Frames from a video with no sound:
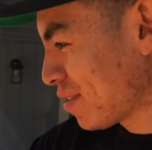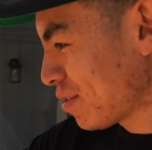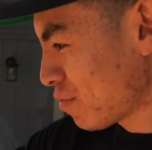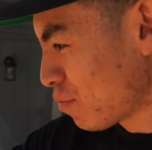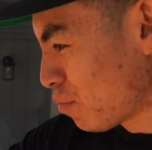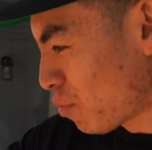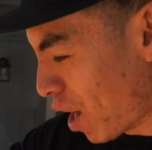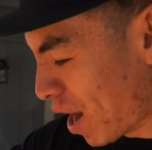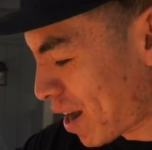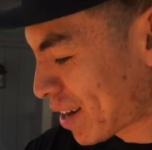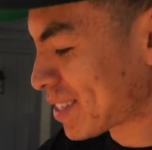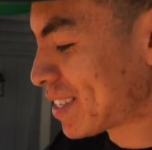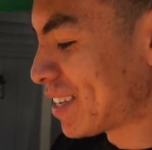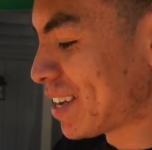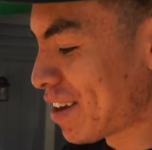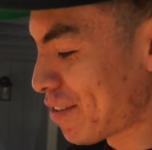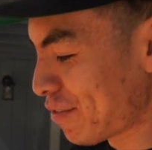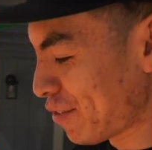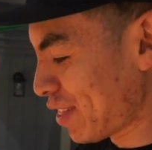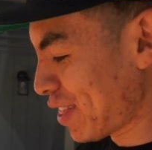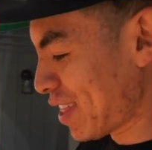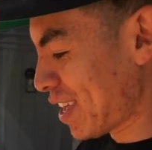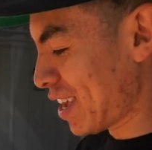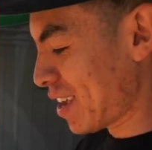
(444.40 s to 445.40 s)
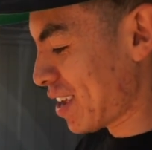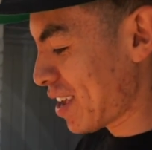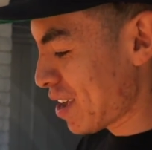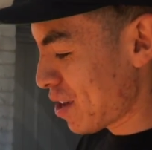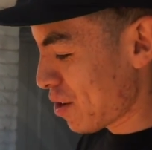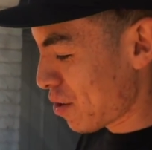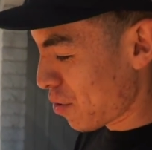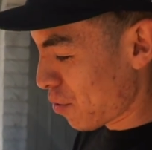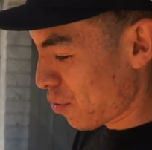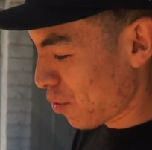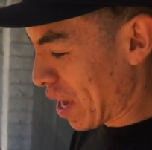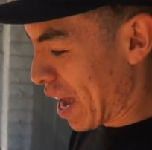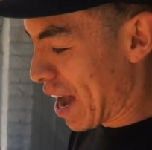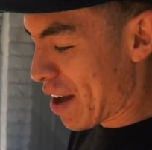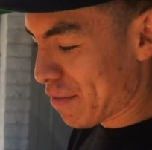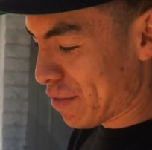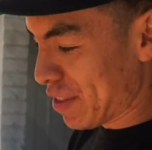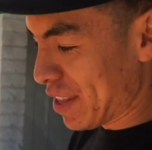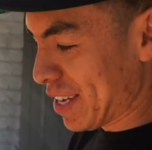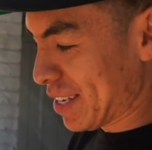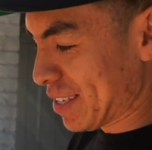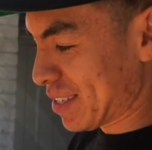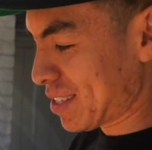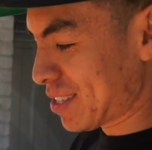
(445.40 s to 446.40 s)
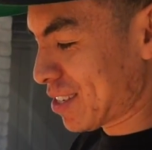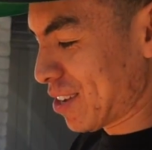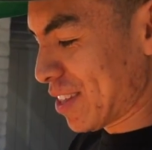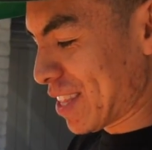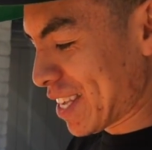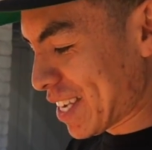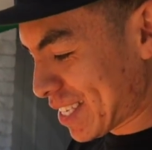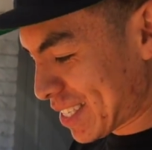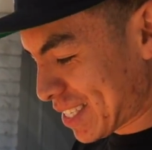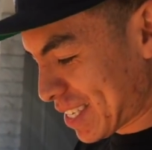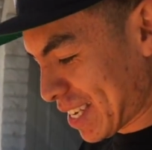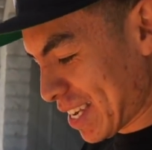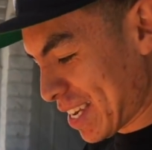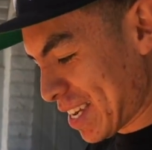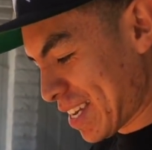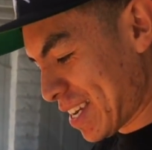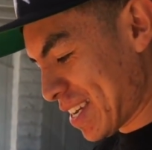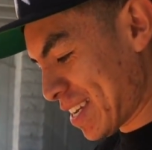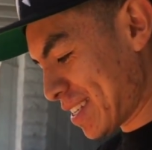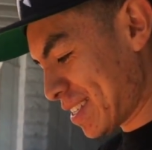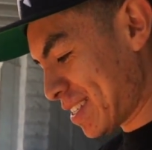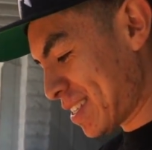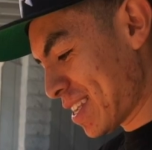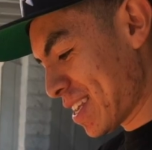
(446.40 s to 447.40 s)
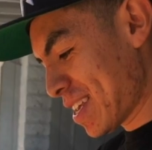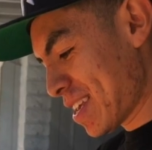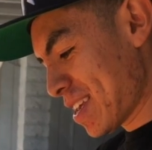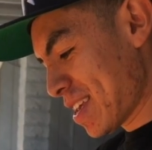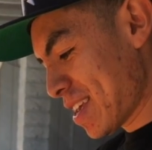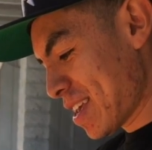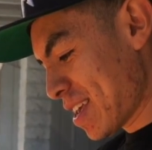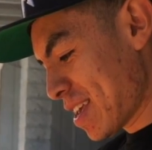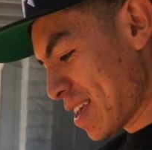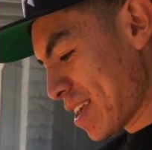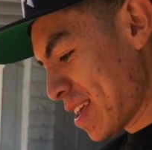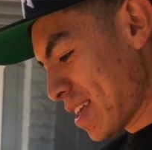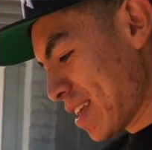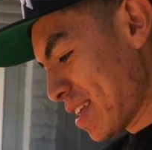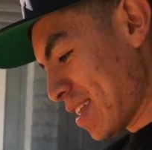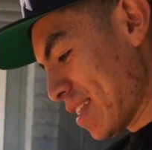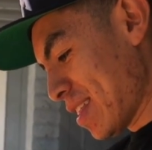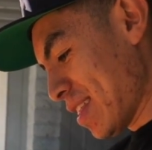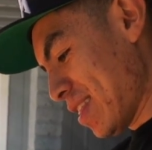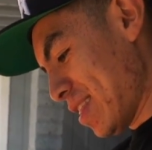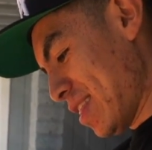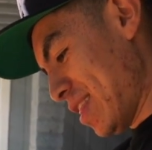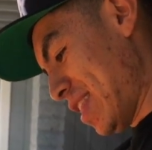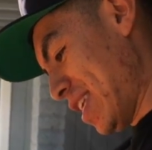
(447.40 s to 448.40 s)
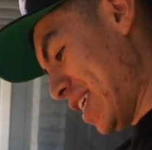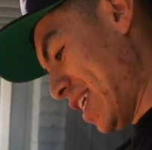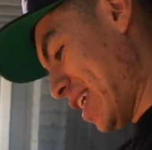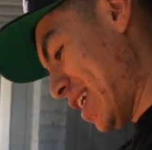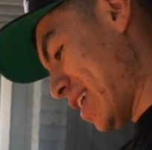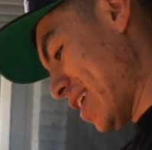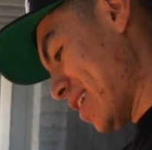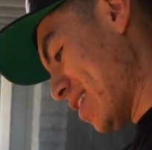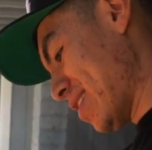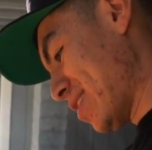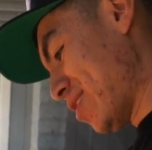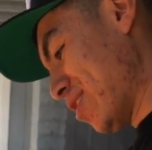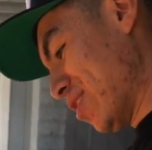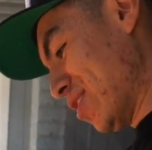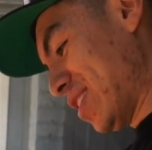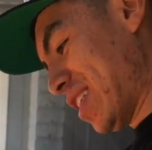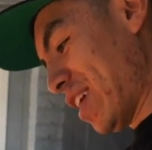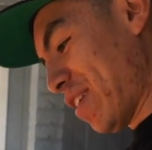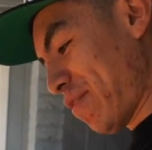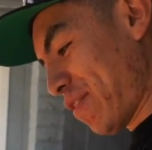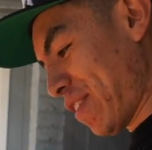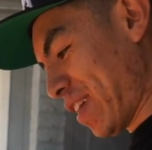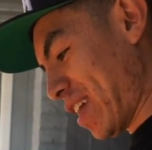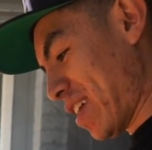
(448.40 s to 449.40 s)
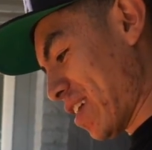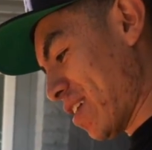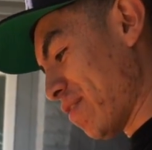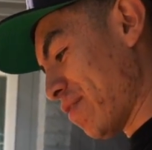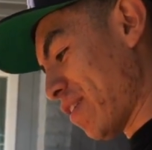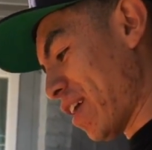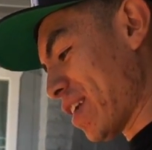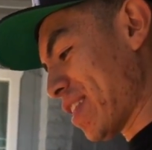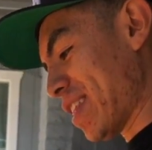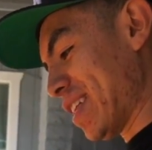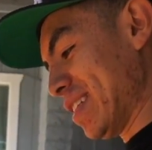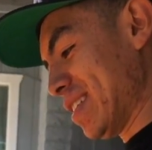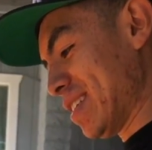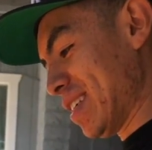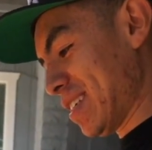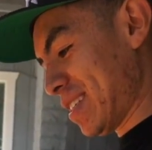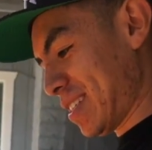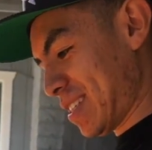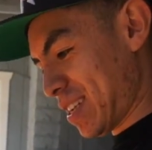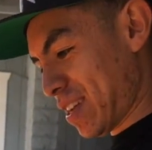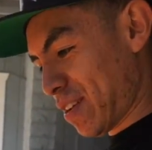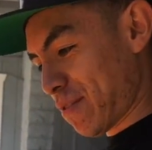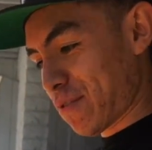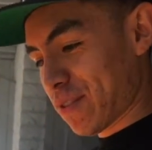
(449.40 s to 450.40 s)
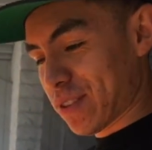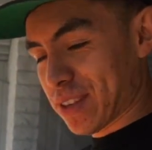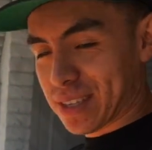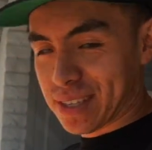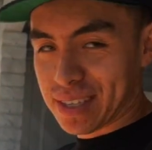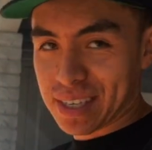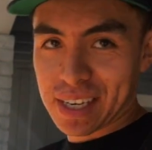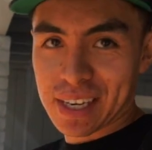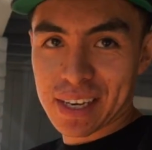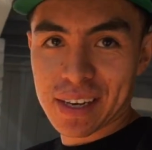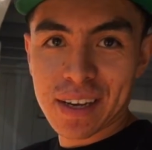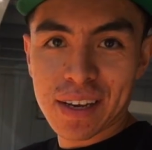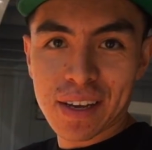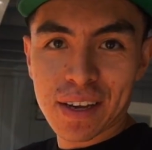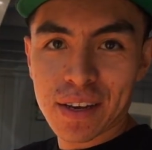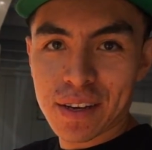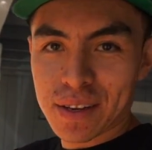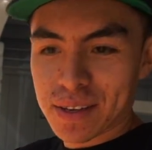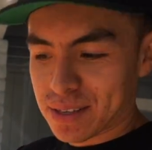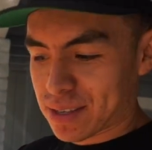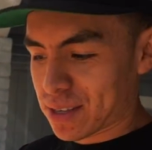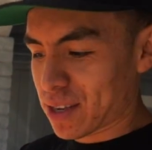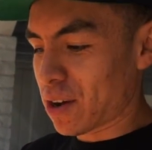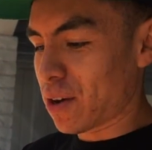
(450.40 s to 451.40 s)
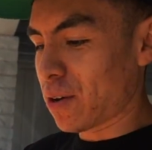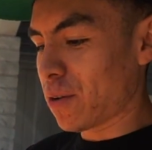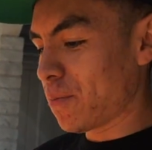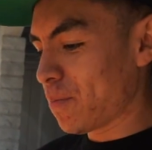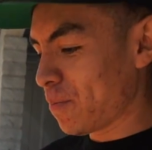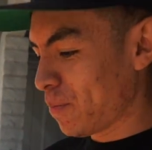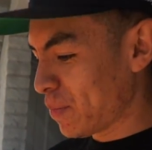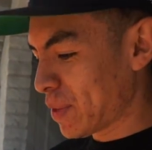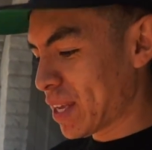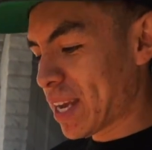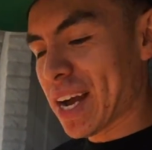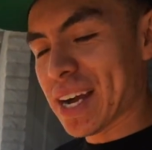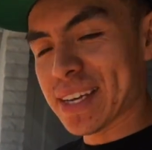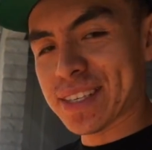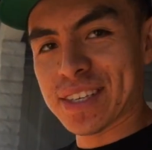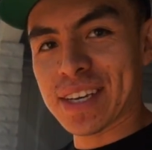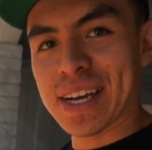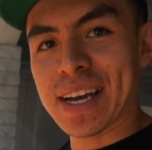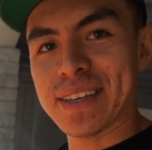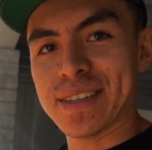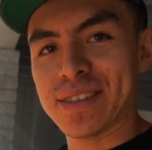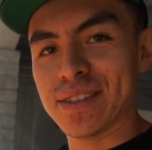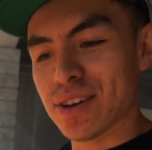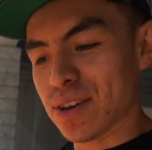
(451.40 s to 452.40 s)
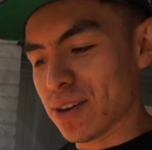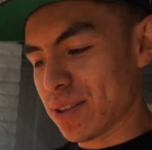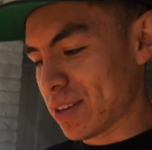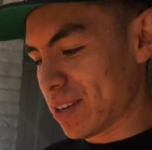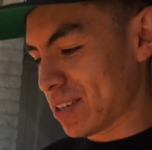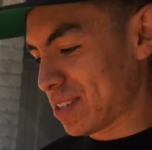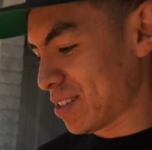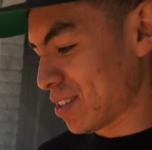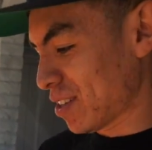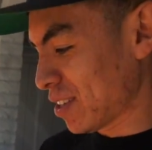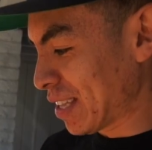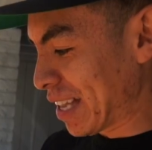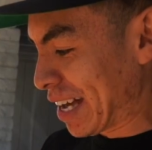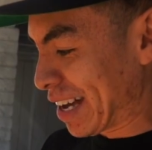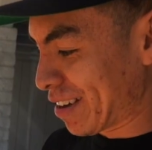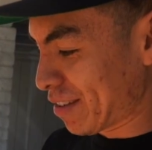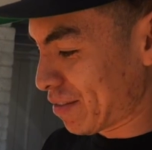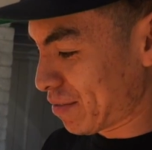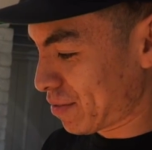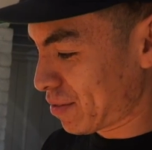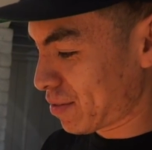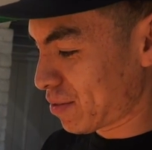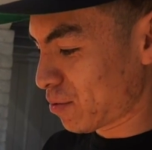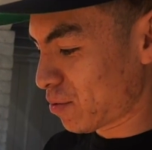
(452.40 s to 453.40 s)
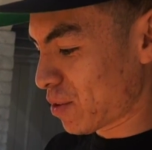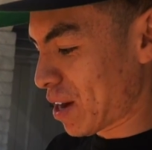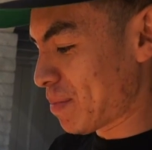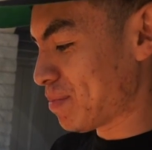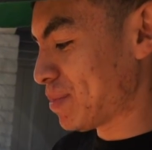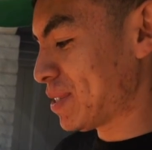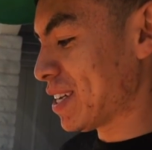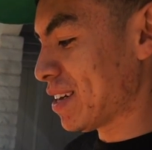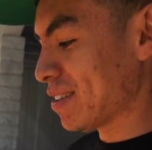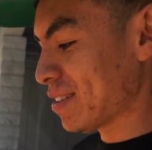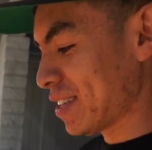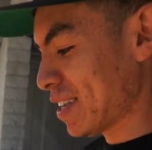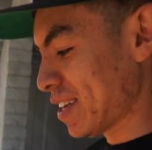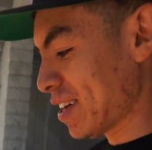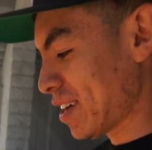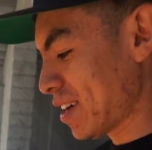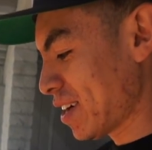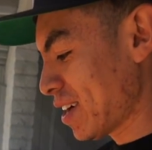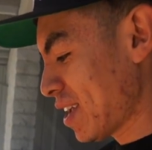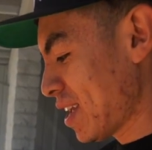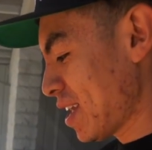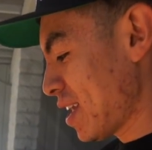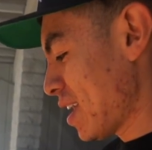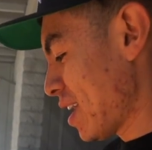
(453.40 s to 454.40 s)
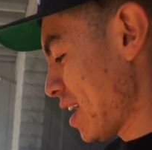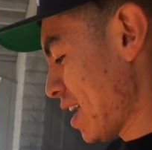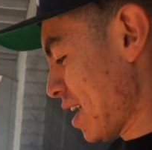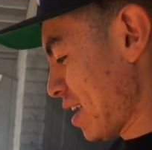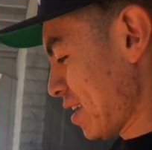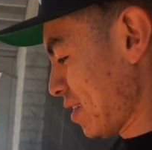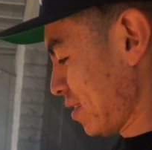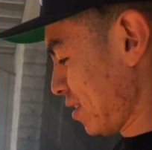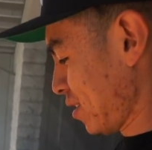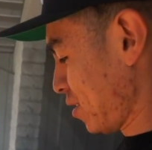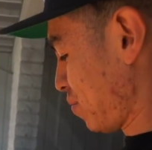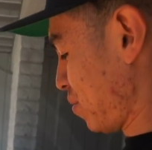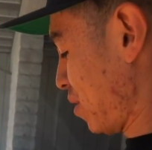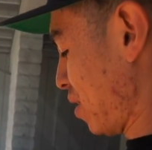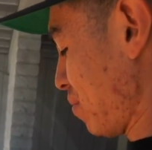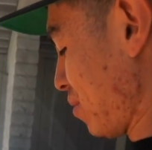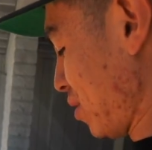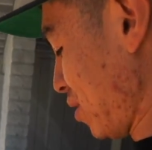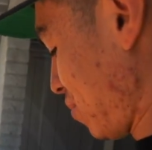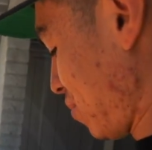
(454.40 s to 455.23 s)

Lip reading: box and everything, we have this. So this is the certificate of authenticity for the seat. So as you guys know, there's a lot of reps out there, and this pretty much